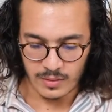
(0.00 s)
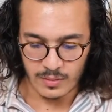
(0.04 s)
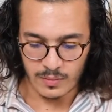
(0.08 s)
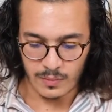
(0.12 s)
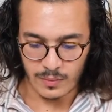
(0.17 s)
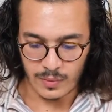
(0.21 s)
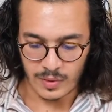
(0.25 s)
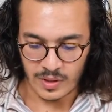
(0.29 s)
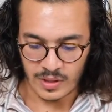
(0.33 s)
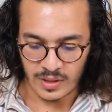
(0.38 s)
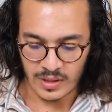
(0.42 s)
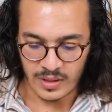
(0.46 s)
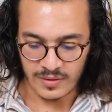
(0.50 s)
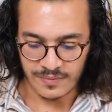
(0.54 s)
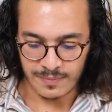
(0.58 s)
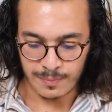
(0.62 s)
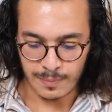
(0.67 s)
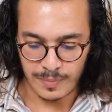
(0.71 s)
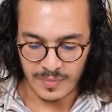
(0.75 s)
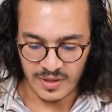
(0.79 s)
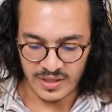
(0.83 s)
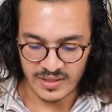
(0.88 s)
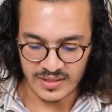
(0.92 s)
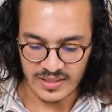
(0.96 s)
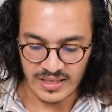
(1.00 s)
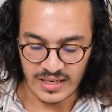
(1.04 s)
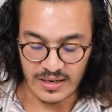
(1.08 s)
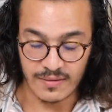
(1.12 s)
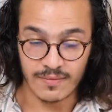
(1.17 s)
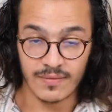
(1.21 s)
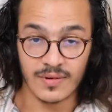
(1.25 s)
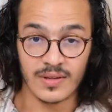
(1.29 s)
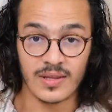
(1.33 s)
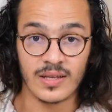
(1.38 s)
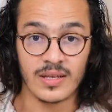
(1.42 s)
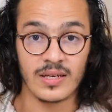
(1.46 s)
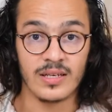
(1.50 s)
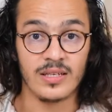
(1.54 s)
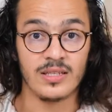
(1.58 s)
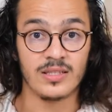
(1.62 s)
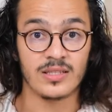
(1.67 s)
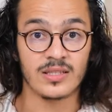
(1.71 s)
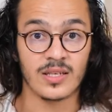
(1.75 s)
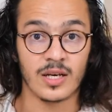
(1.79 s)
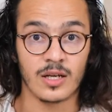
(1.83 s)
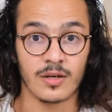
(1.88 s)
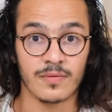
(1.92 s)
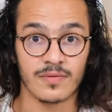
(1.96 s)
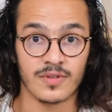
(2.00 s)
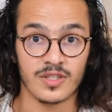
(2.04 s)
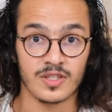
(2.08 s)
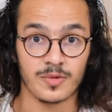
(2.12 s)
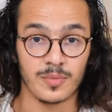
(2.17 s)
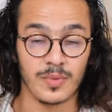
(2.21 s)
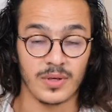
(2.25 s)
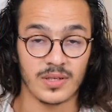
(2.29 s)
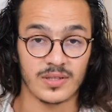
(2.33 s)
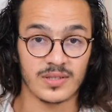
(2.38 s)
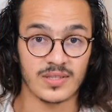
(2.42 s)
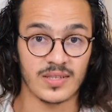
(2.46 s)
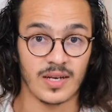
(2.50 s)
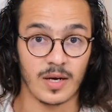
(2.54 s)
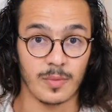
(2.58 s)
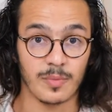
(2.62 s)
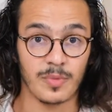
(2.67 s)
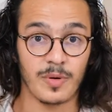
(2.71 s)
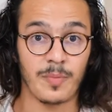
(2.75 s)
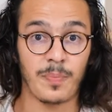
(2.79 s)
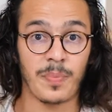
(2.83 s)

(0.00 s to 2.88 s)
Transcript: we're gonna mix everything inside of this mix cup.